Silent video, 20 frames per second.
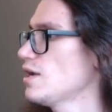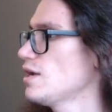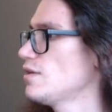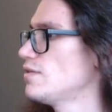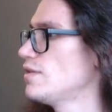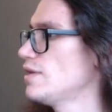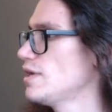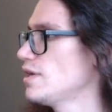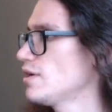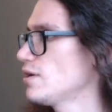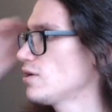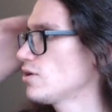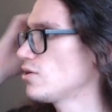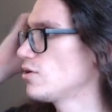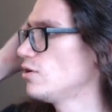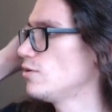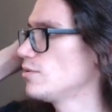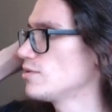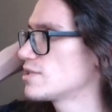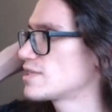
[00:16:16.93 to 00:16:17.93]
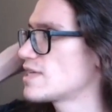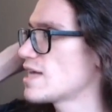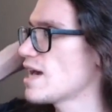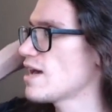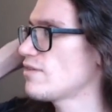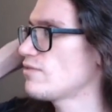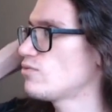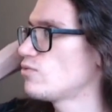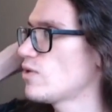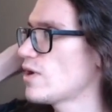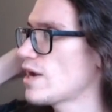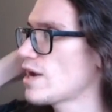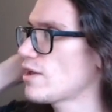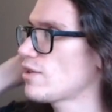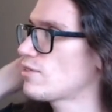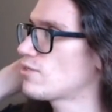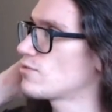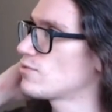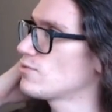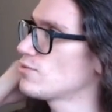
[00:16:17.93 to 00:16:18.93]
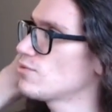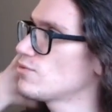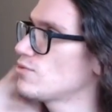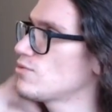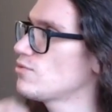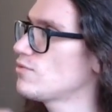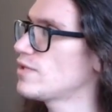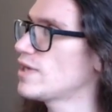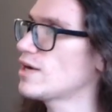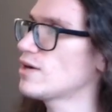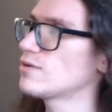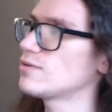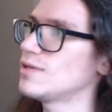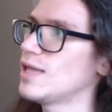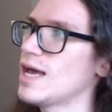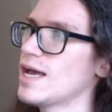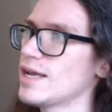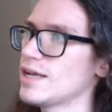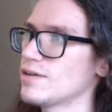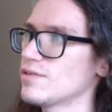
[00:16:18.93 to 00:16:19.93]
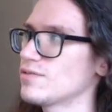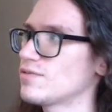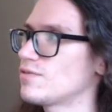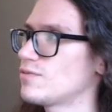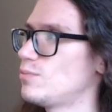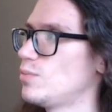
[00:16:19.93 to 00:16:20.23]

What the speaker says: They are almost halfway through their life.